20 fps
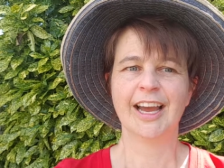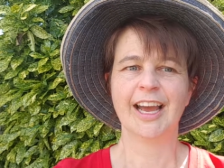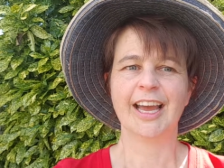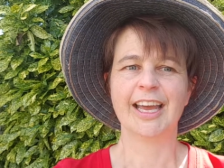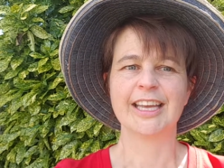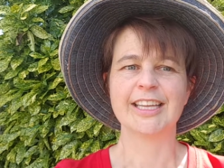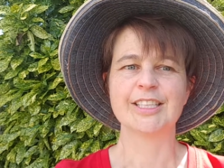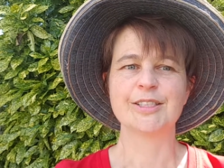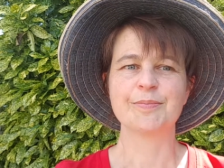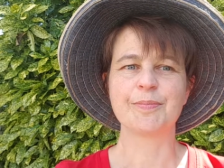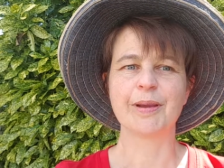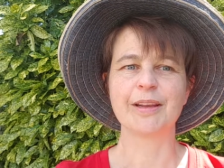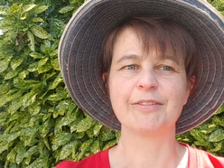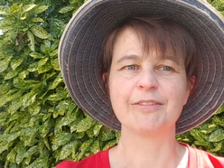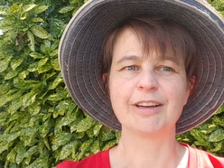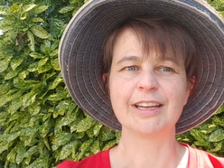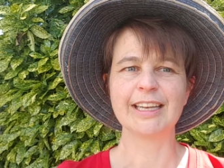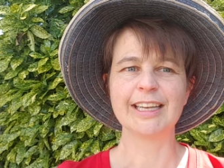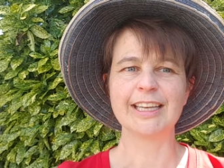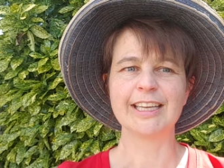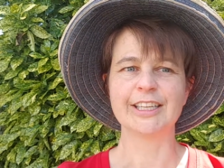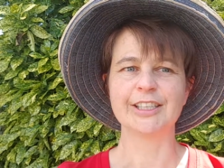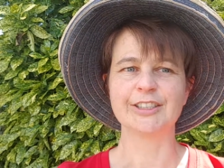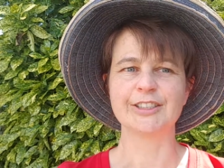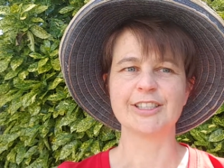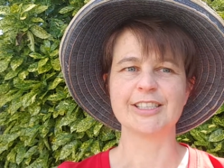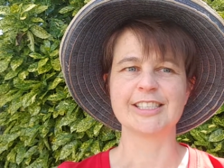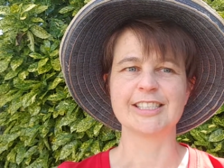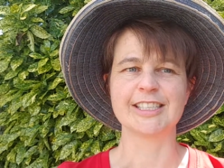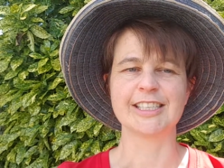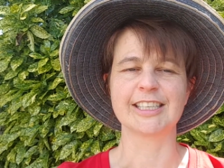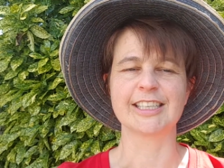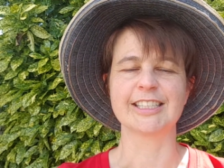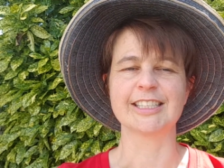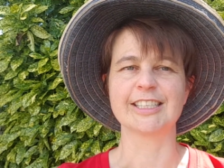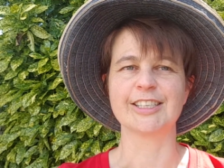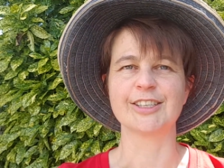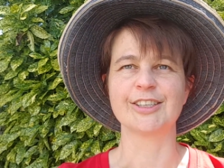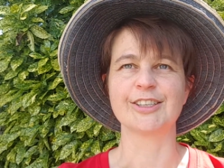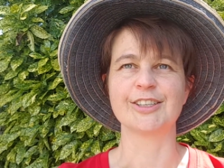it's been really interesting
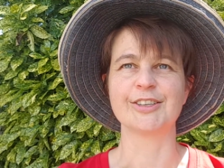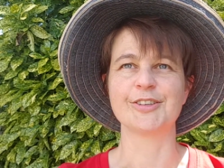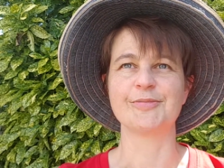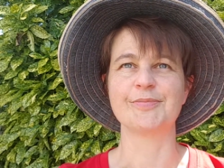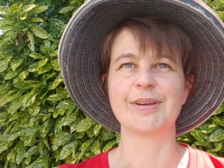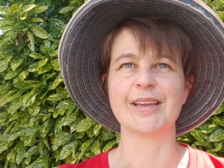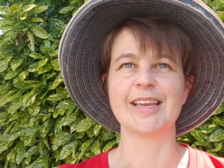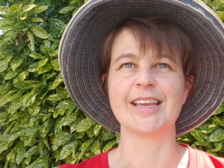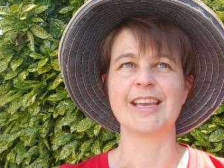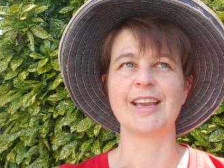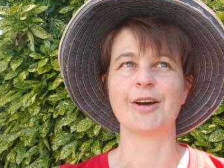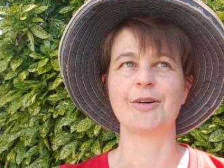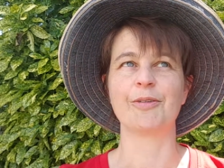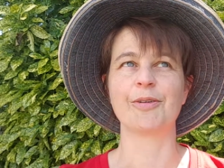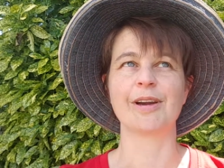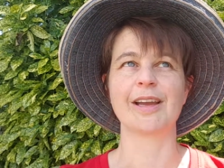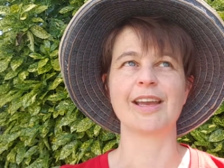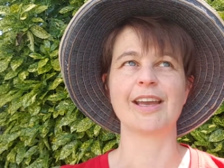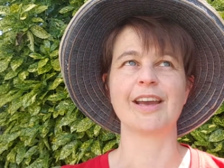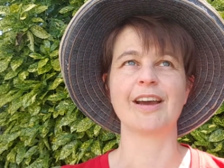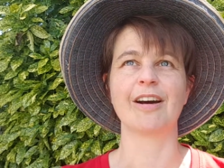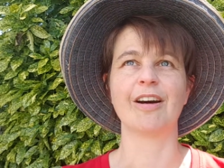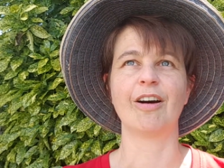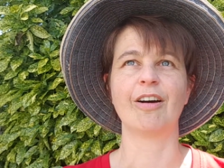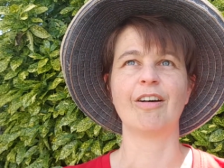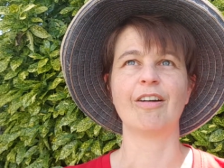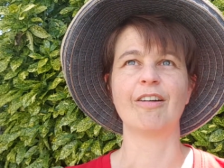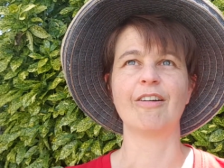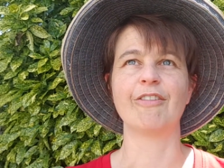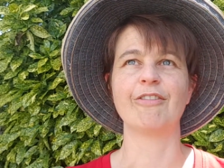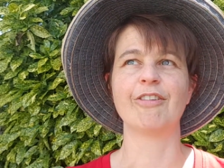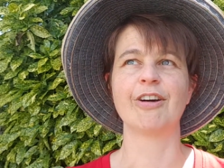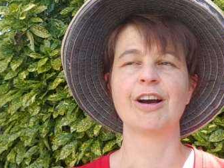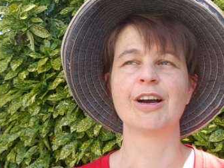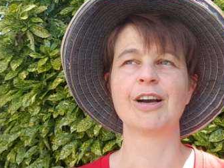to be aware of